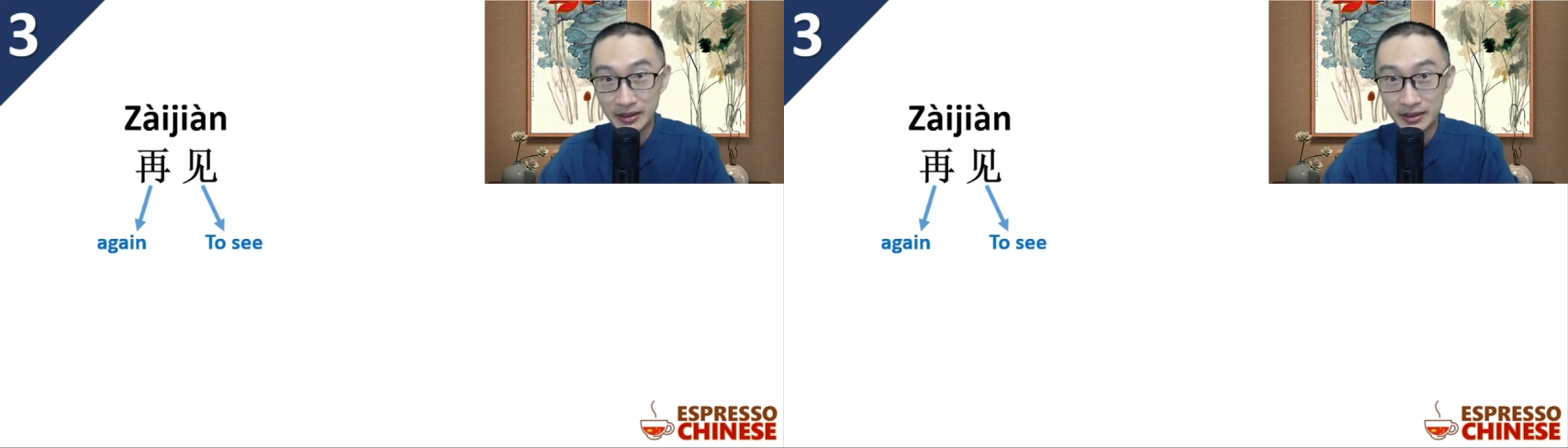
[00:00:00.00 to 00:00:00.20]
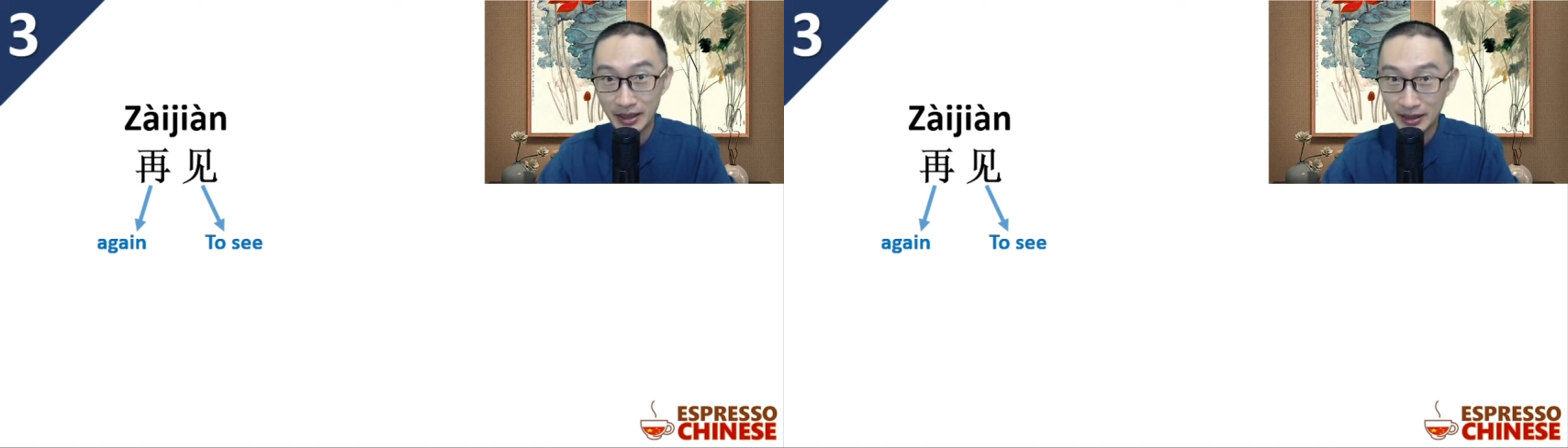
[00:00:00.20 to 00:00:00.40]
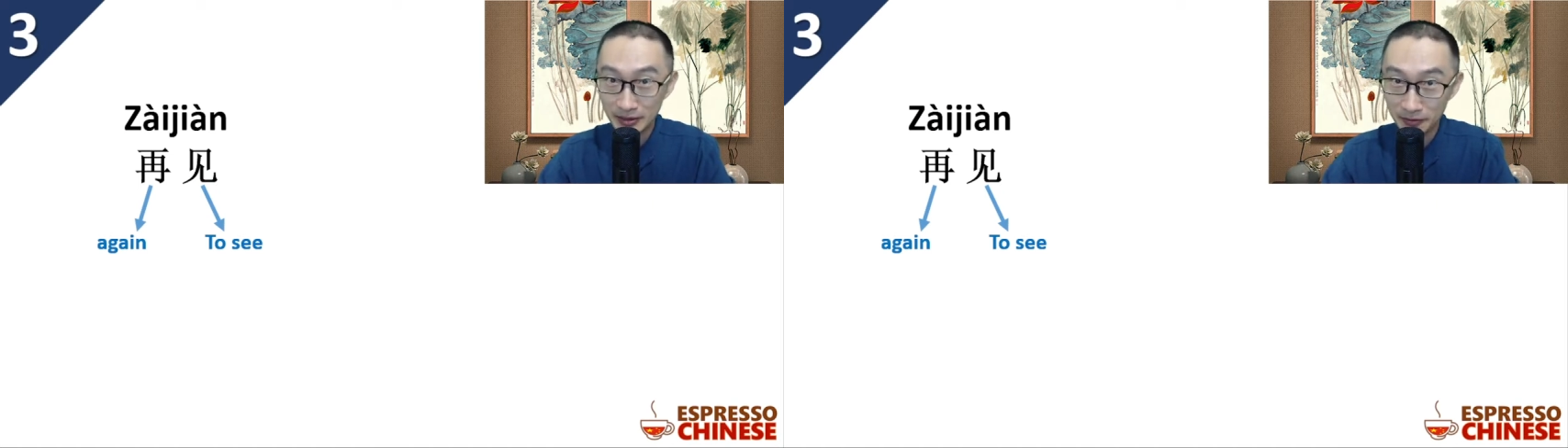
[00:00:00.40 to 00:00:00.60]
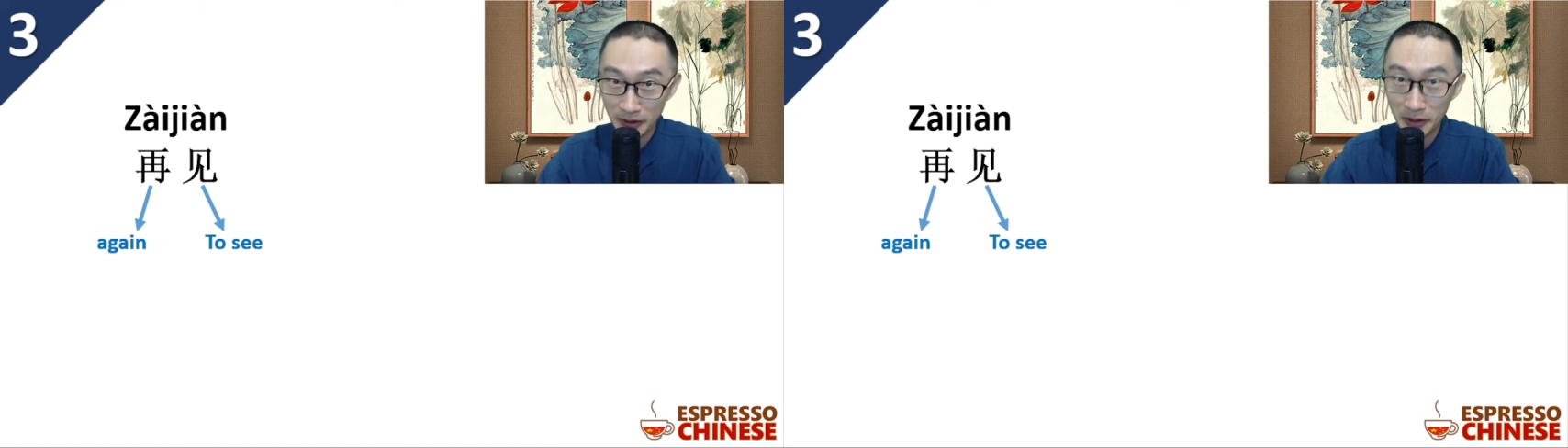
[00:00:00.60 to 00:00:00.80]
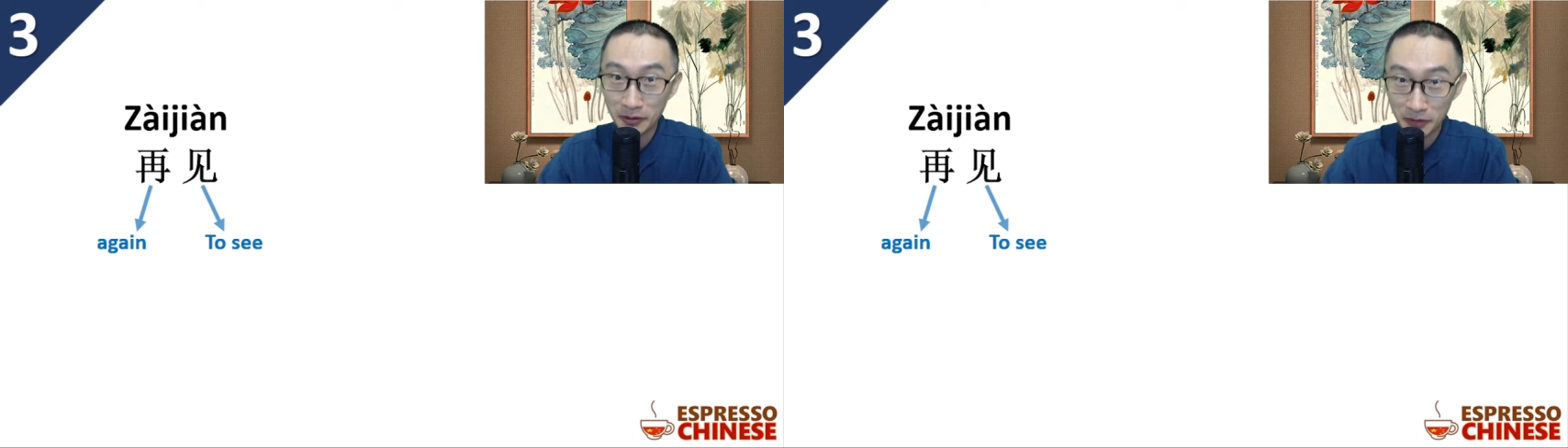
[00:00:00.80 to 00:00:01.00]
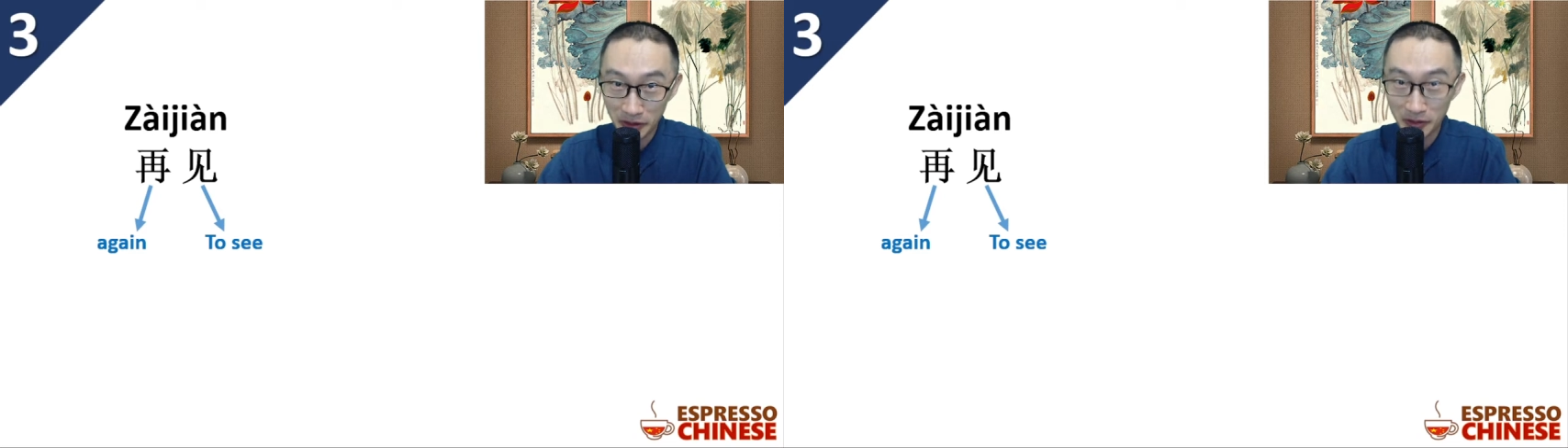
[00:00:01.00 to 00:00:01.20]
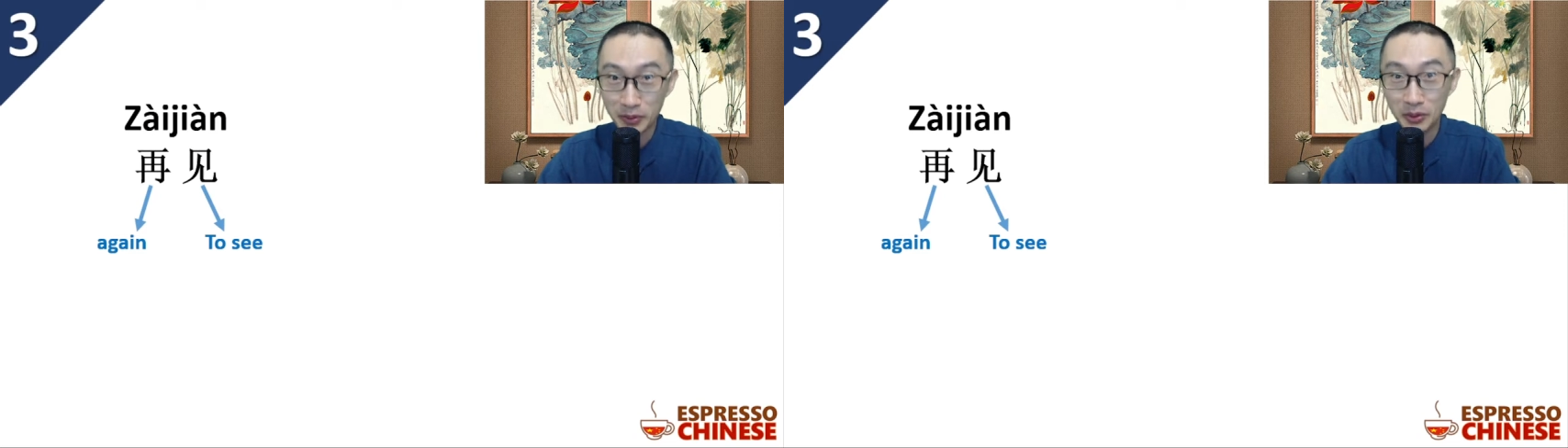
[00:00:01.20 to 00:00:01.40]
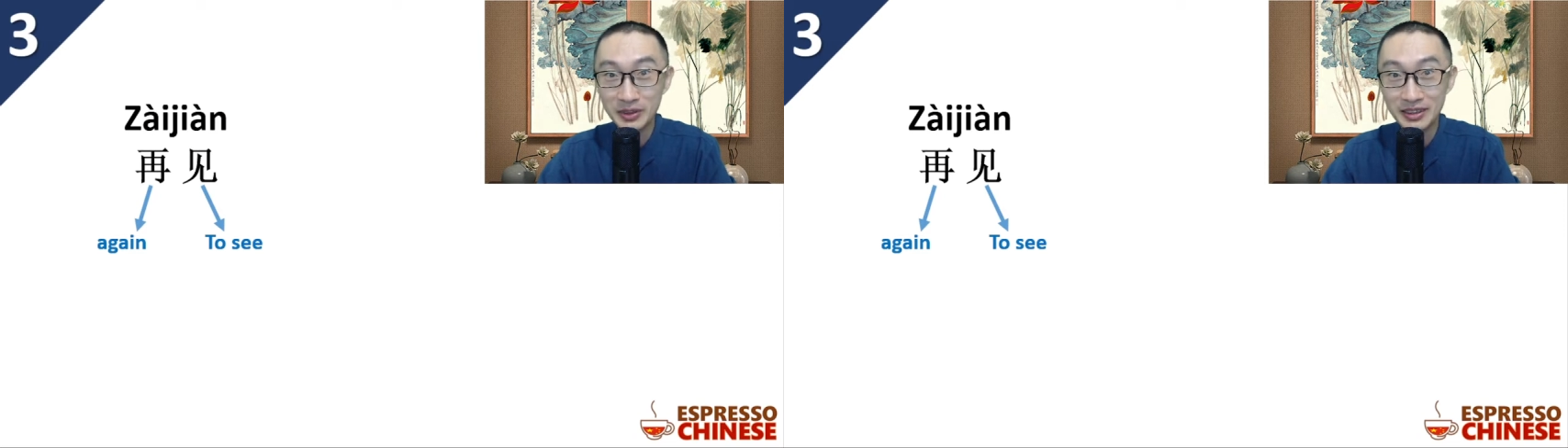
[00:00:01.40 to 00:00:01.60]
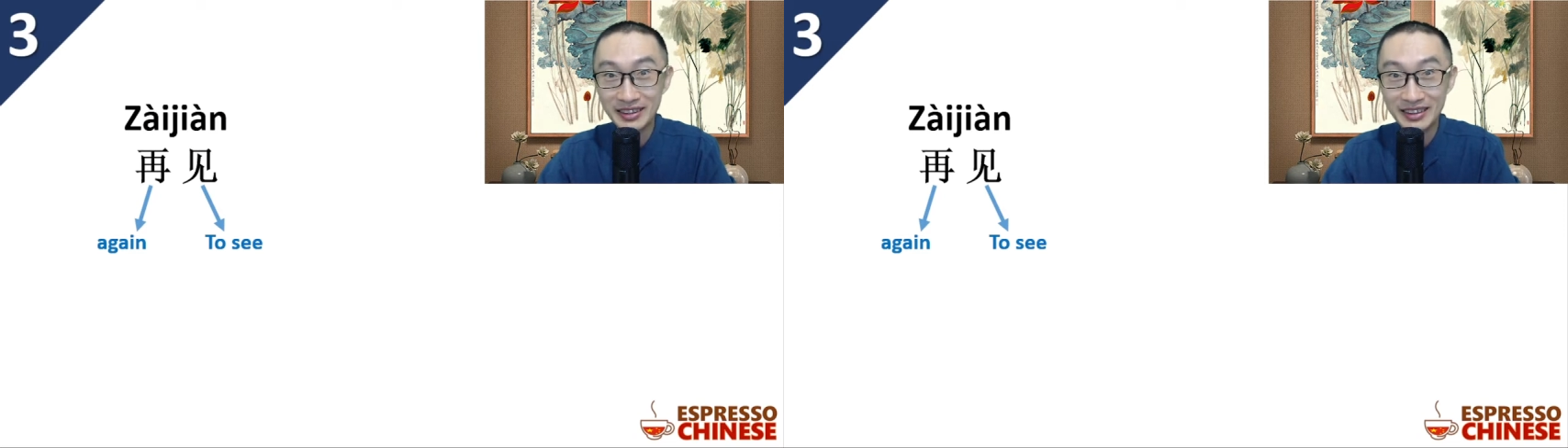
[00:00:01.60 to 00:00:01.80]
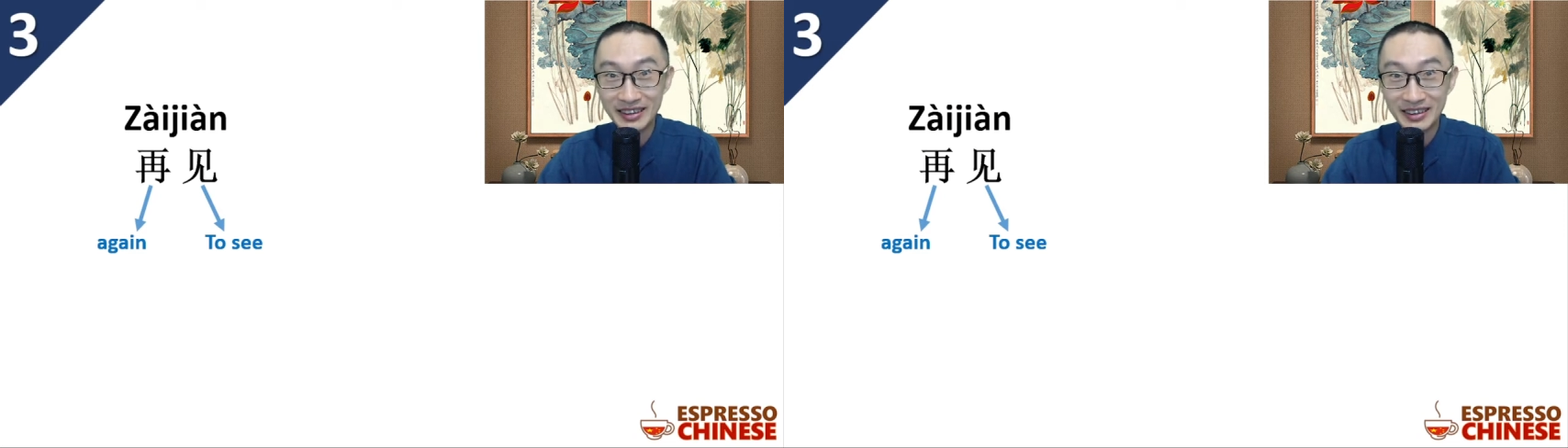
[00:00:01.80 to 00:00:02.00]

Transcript: That's very, very important.